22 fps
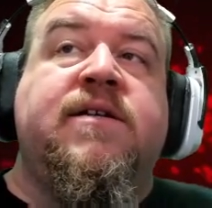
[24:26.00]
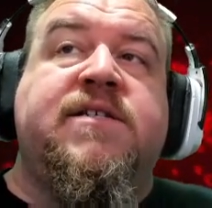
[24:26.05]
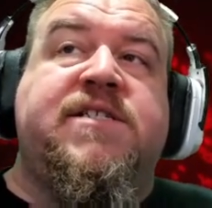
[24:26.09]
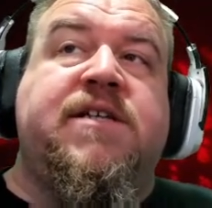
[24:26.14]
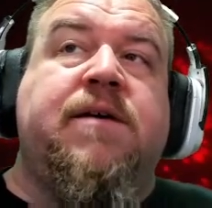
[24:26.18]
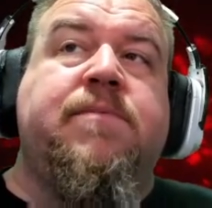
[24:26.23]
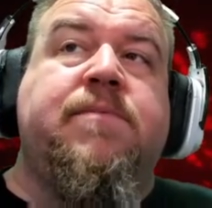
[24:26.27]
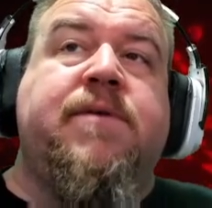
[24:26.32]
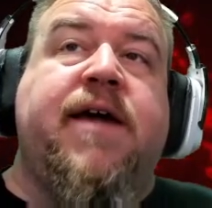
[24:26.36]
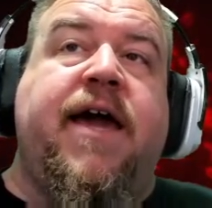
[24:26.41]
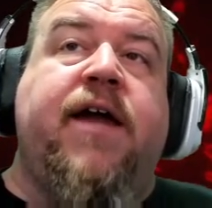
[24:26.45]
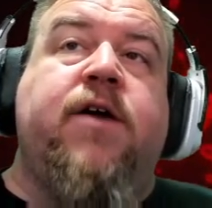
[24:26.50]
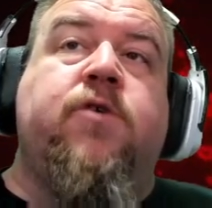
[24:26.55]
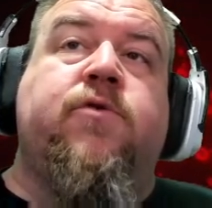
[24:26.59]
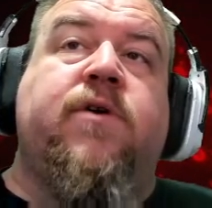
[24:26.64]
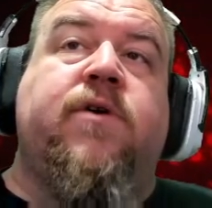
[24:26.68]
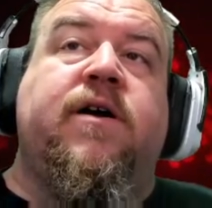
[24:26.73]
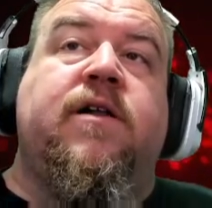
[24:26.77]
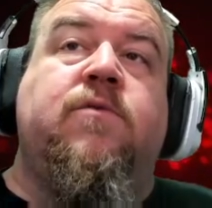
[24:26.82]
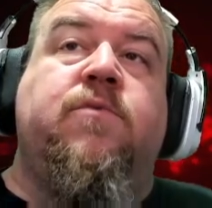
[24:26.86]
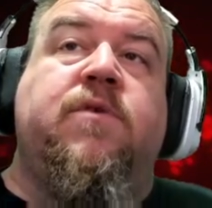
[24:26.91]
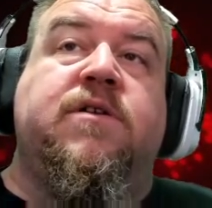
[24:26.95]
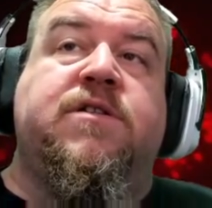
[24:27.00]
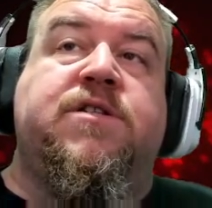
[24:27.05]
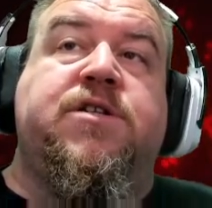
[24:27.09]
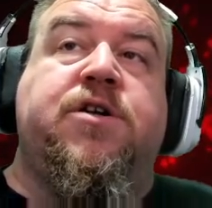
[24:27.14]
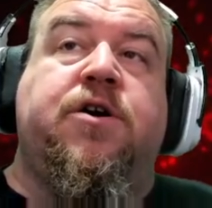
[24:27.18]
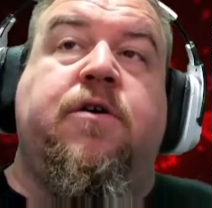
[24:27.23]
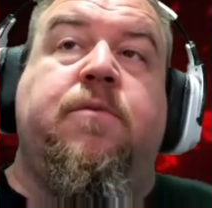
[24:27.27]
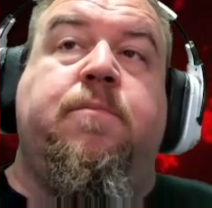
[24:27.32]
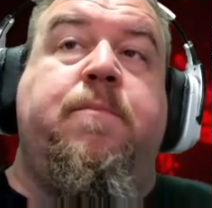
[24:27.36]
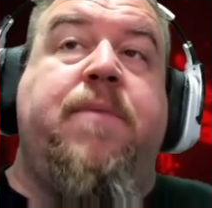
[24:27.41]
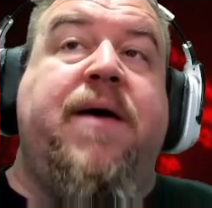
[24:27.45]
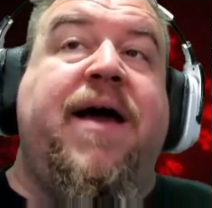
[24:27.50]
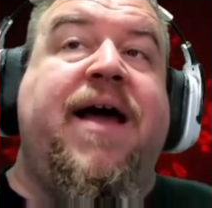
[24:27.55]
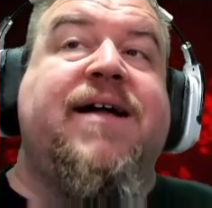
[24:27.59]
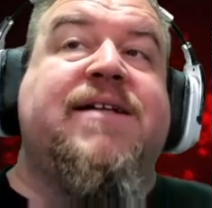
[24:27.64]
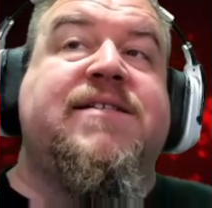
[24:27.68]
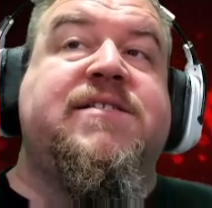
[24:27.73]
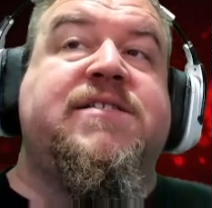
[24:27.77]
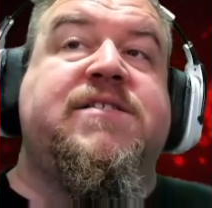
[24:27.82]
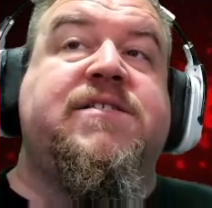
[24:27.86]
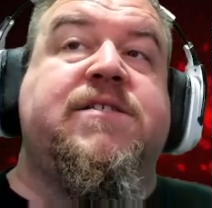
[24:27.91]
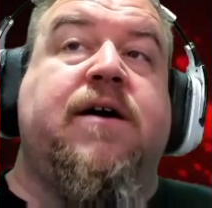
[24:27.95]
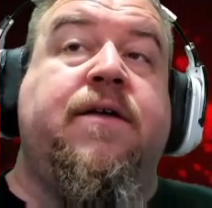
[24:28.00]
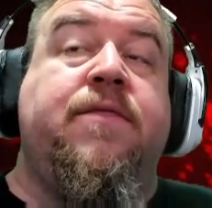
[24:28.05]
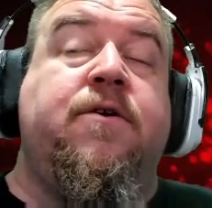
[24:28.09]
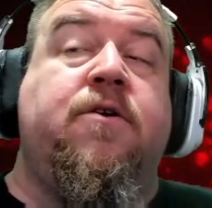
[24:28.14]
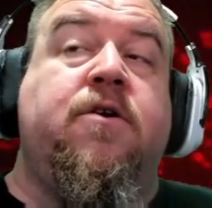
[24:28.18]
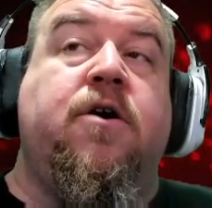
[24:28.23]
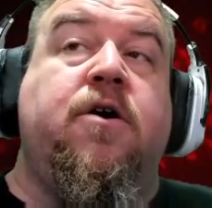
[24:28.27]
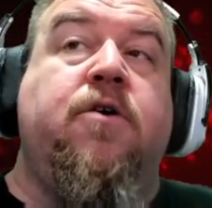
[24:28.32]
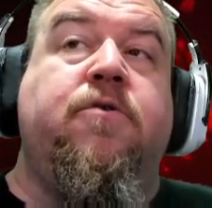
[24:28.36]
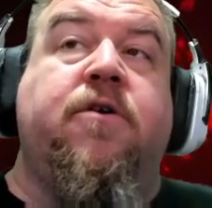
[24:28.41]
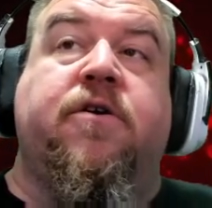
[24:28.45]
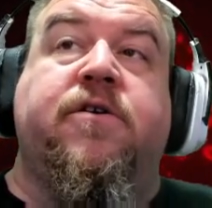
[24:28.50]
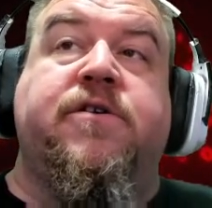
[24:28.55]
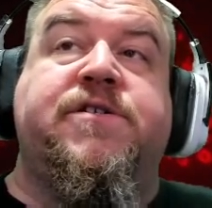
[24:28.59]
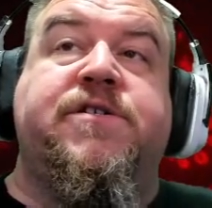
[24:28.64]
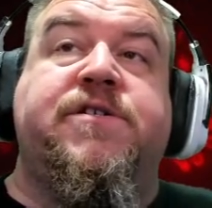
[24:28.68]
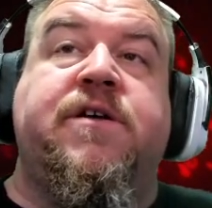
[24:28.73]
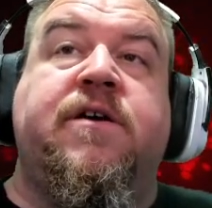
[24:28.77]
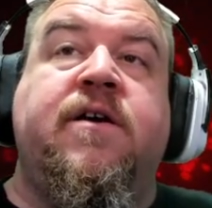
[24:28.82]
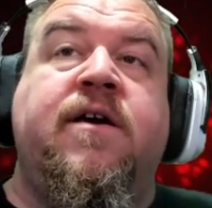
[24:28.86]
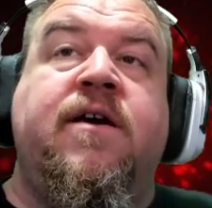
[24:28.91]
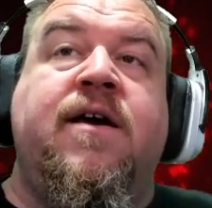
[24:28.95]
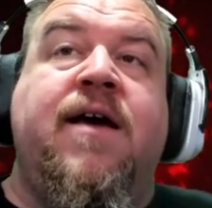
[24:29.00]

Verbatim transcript: Some gangrel will turn pets on their owners,